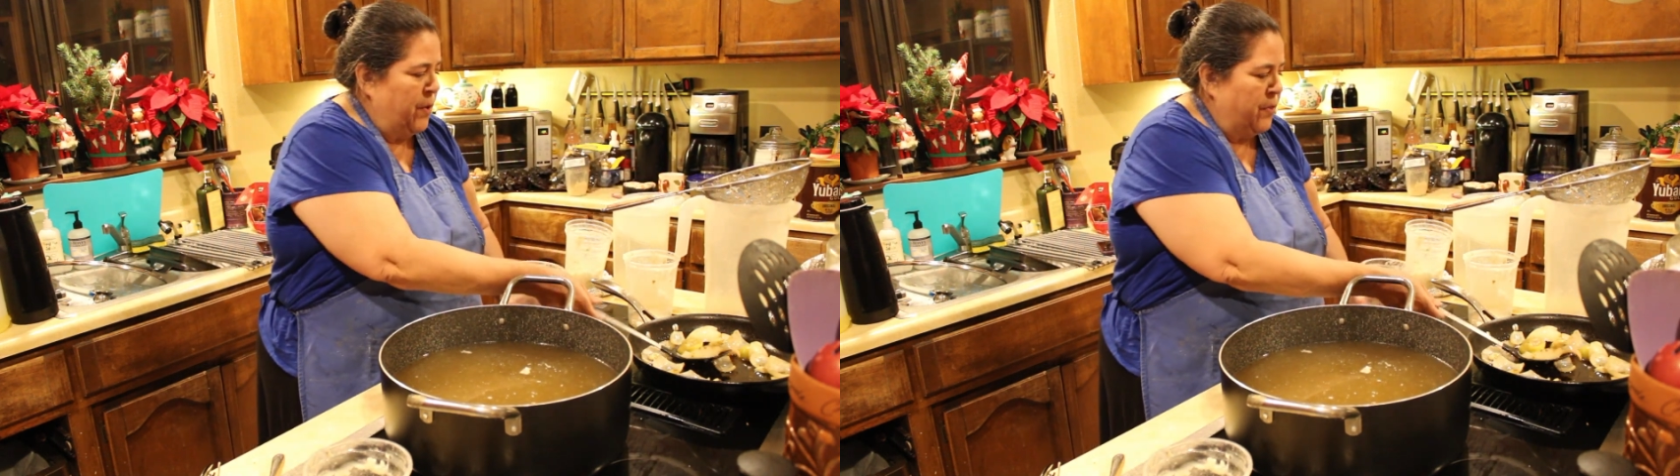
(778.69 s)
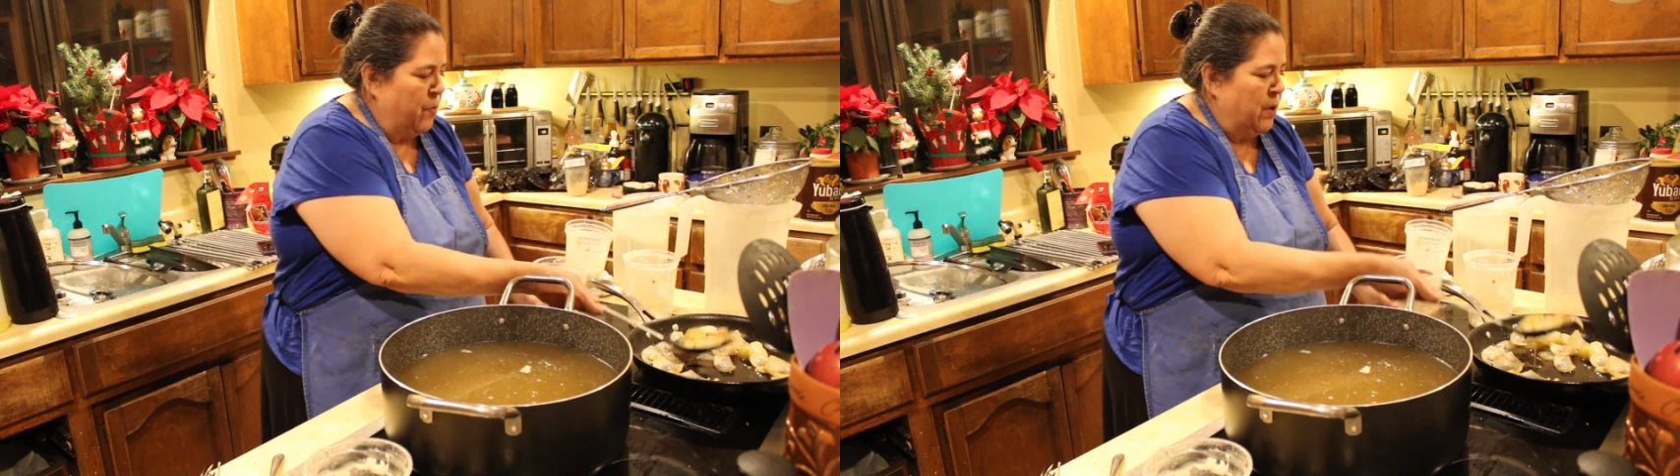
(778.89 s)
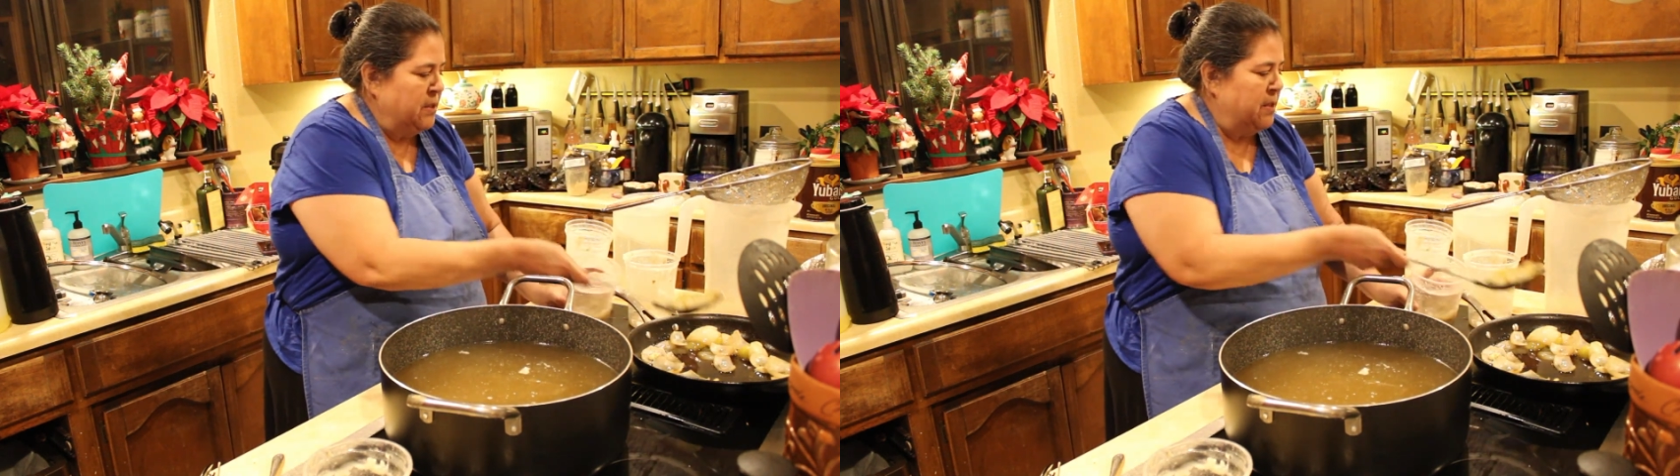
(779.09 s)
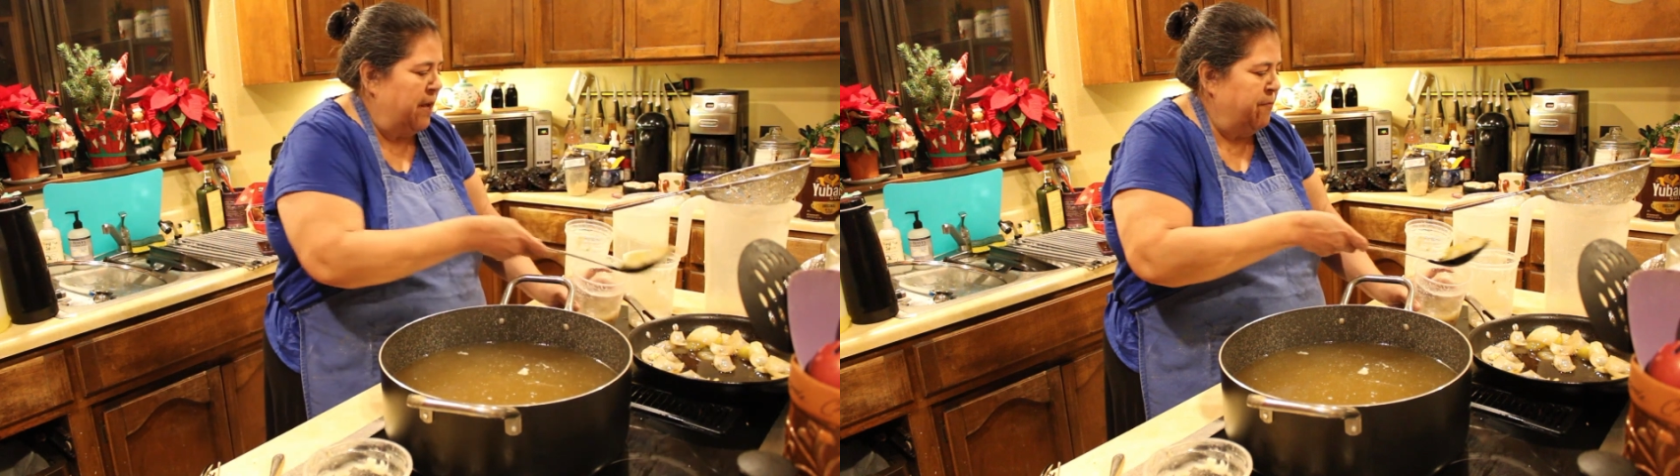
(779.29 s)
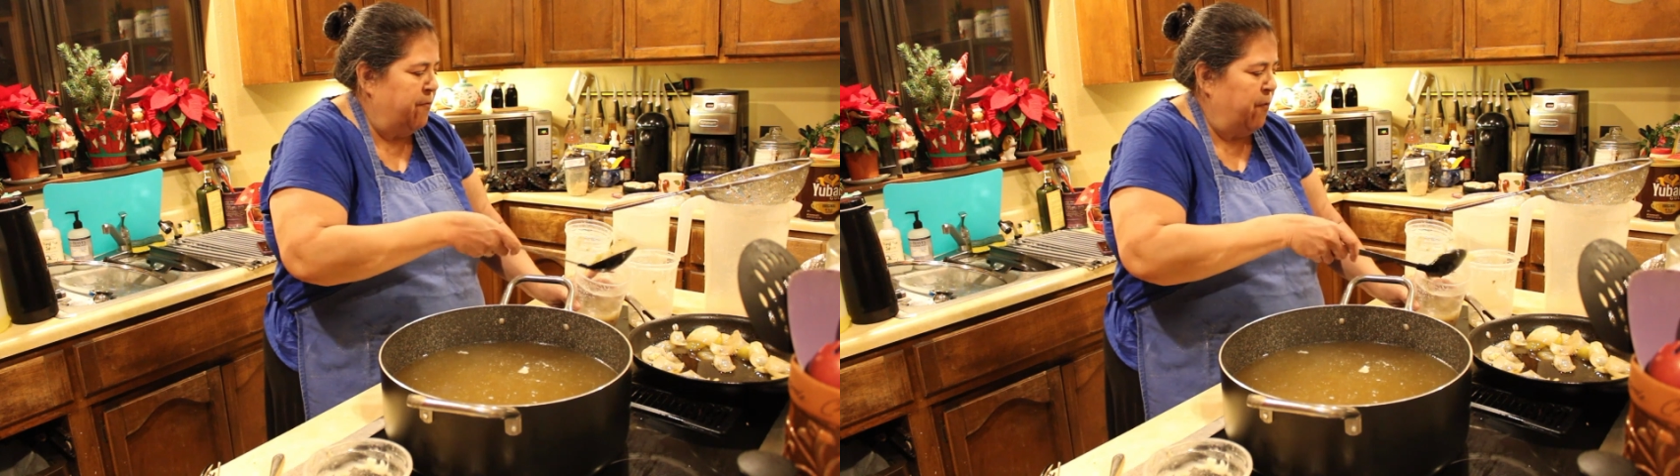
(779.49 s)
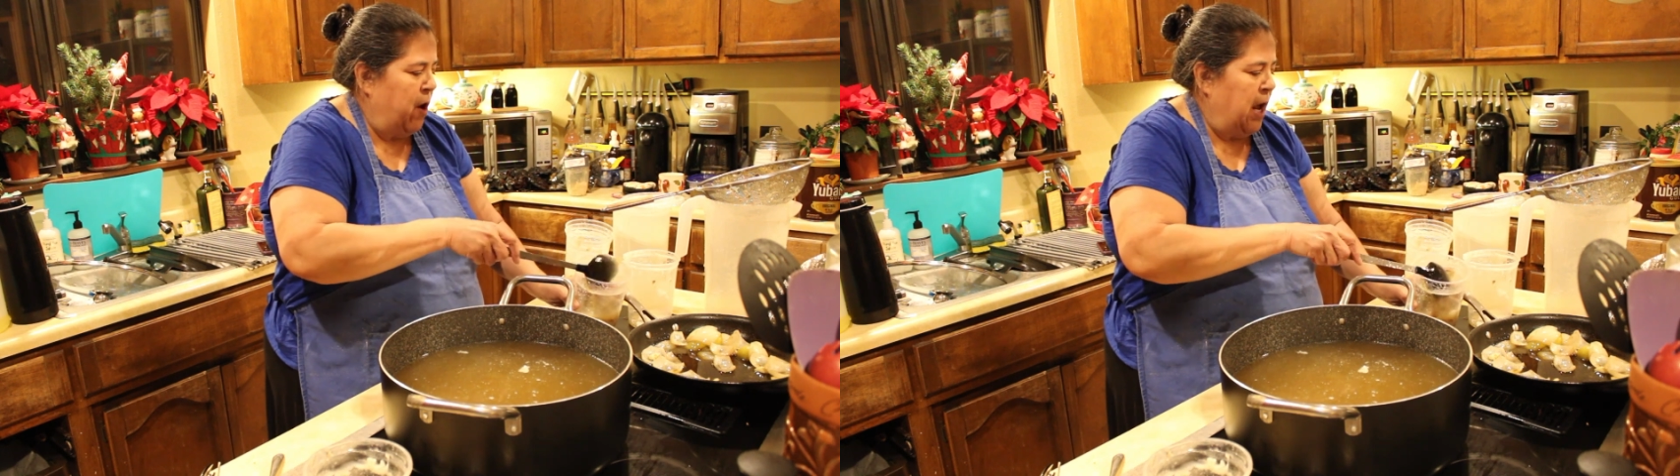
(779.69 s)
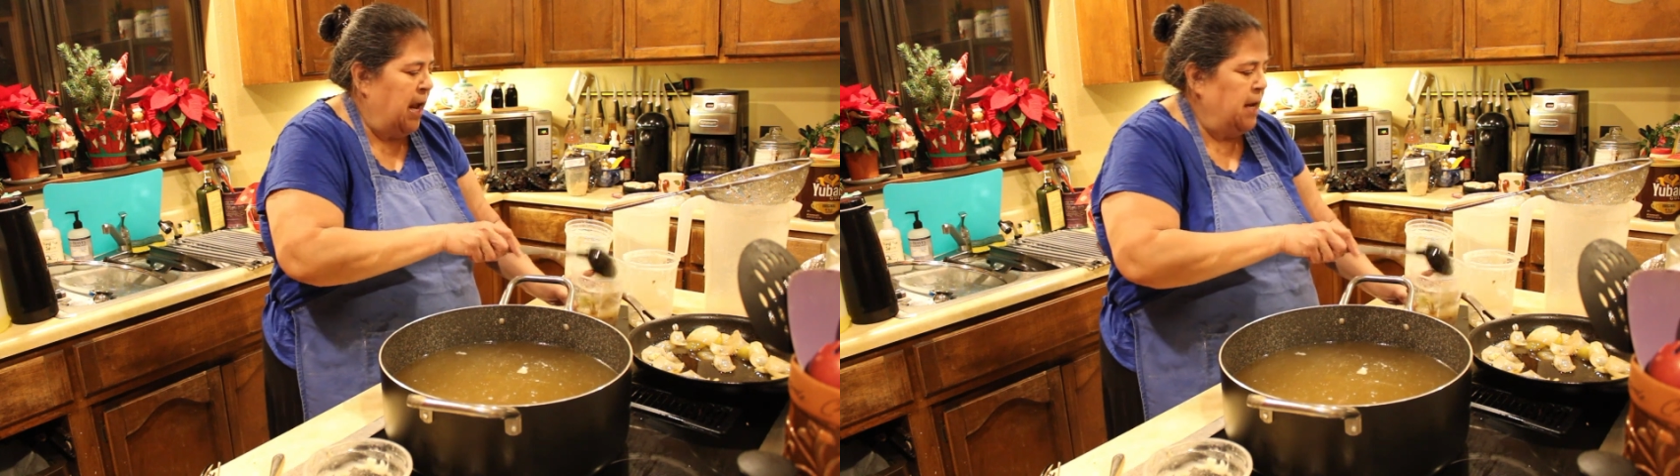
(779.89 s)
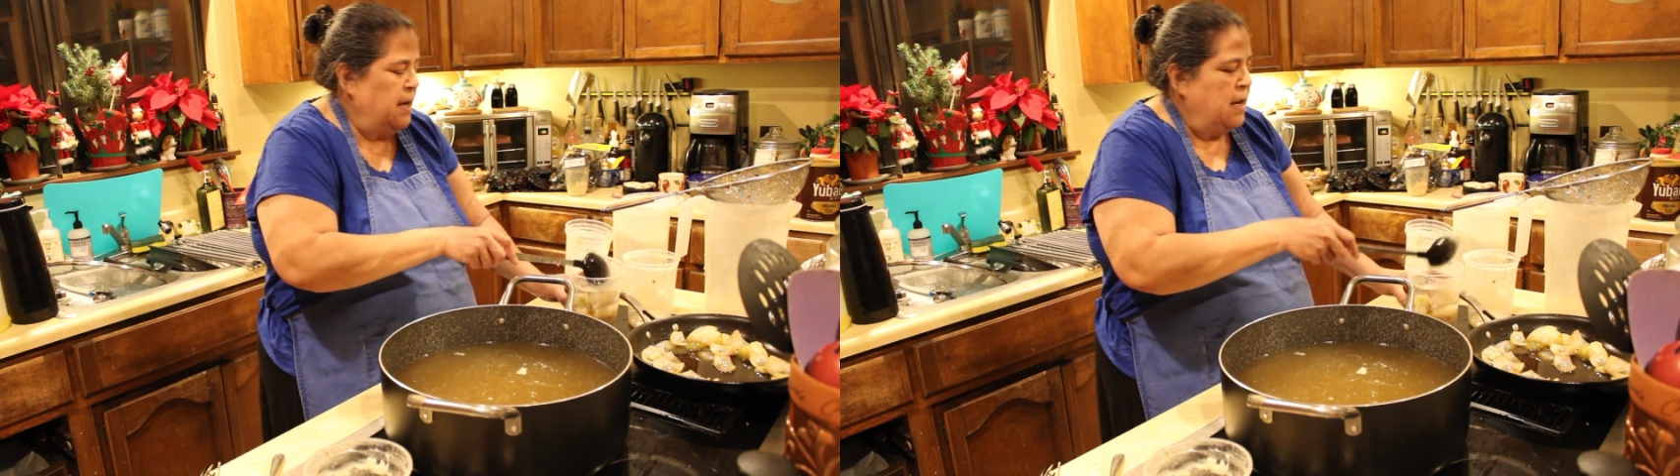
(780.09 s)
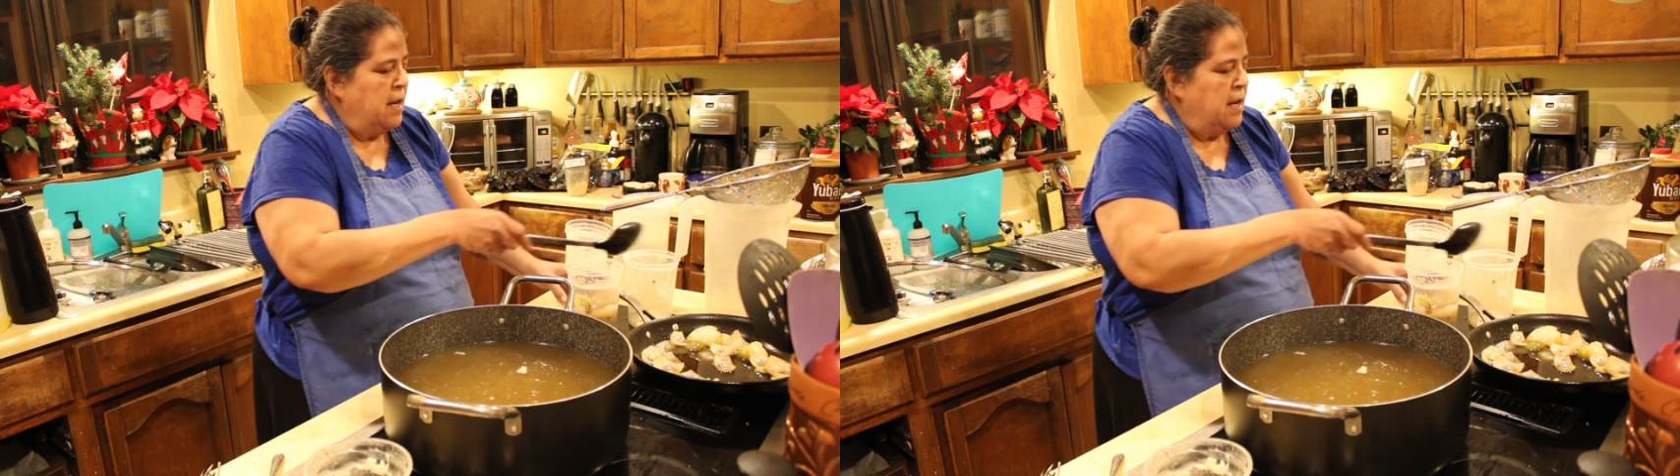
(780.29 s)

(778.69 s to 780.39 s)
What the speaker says: with the ones I fried,